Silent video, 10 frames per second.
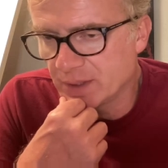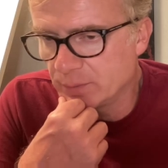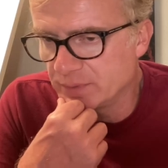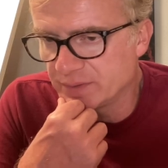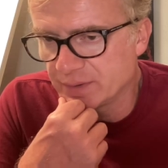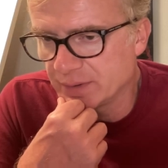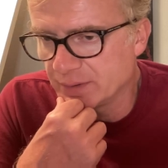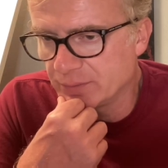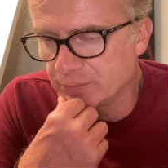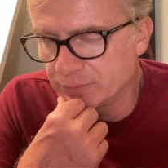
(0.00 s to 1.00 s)
He was
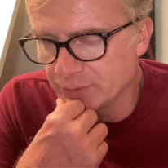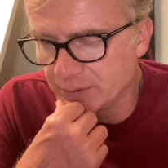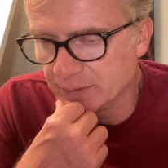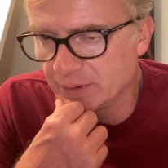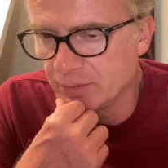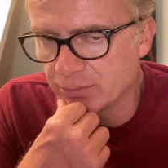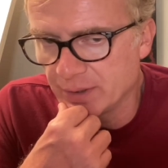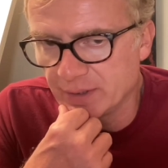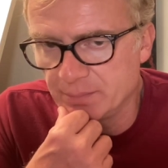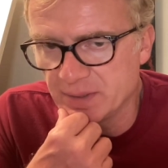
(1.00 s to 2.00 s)
really
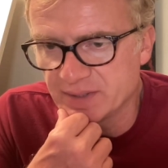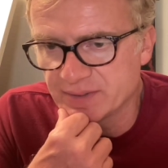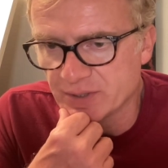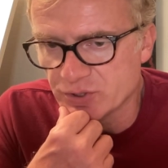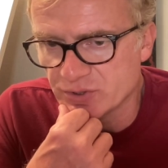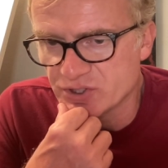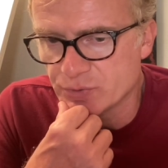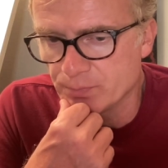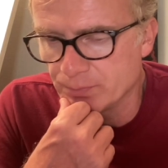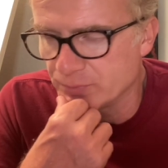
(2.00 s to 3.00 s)
great. He made such a
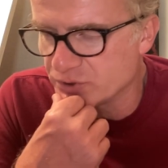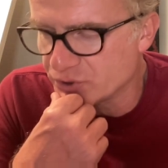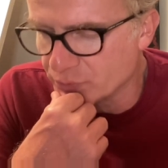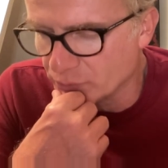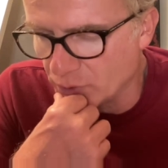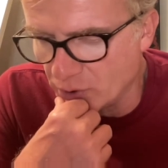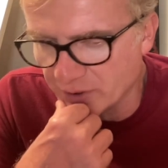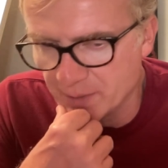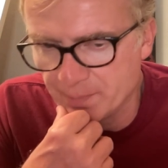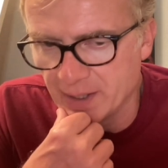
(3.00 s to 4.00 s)

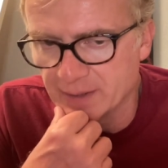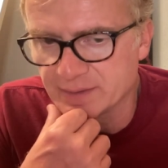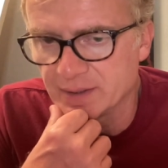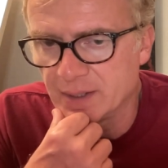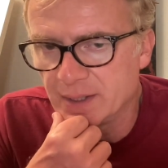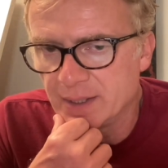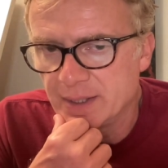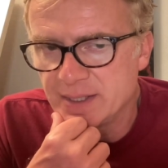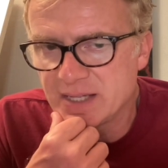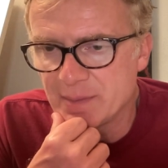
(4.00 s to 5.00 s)
strong impact.
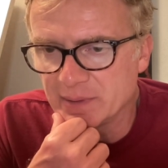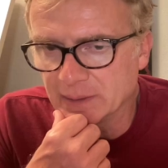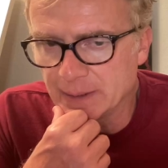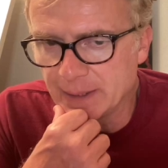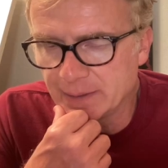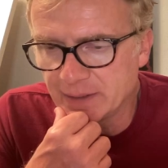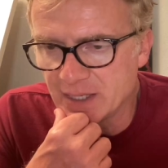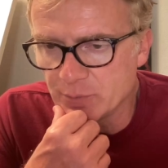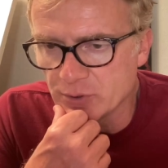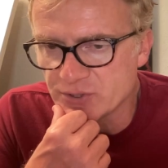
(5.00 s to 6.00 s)
He came in late in the
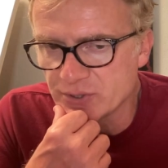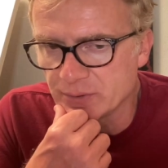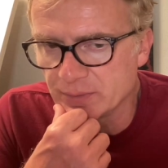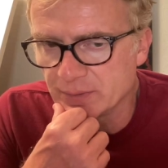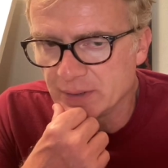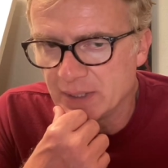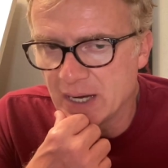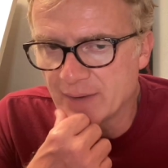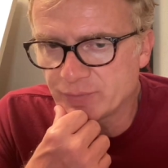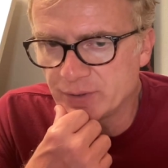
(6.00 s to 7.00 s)
game also,
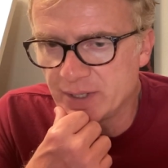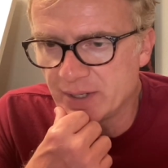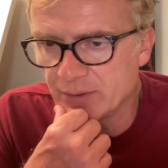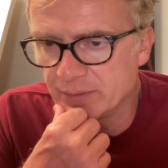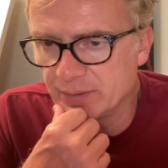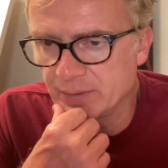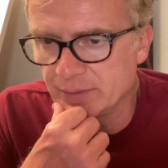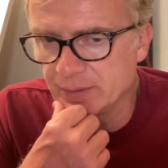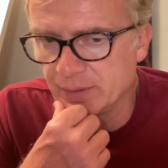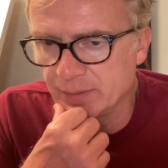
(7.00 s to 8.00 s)
after he had a
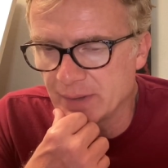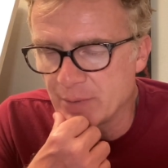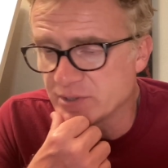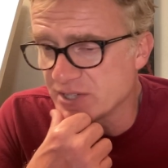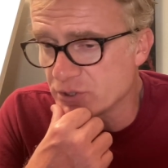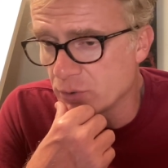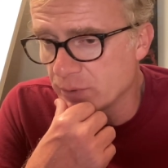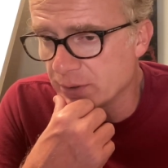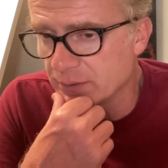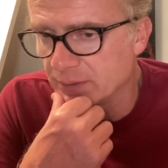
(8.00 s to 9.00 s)
advertising
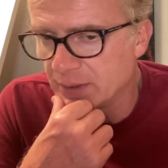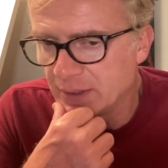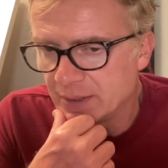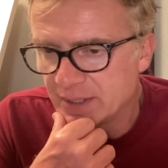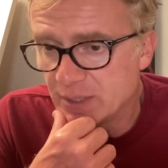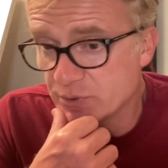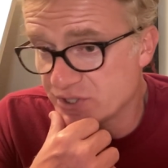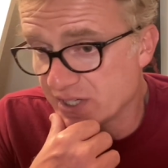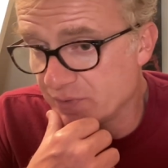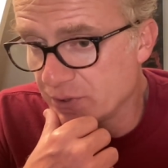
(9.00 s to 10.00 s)
career. He
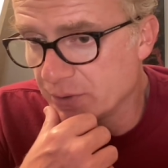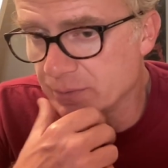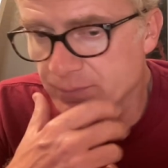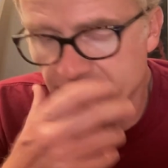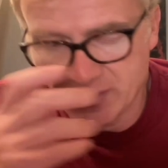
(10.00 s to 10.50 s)
was sick of it though.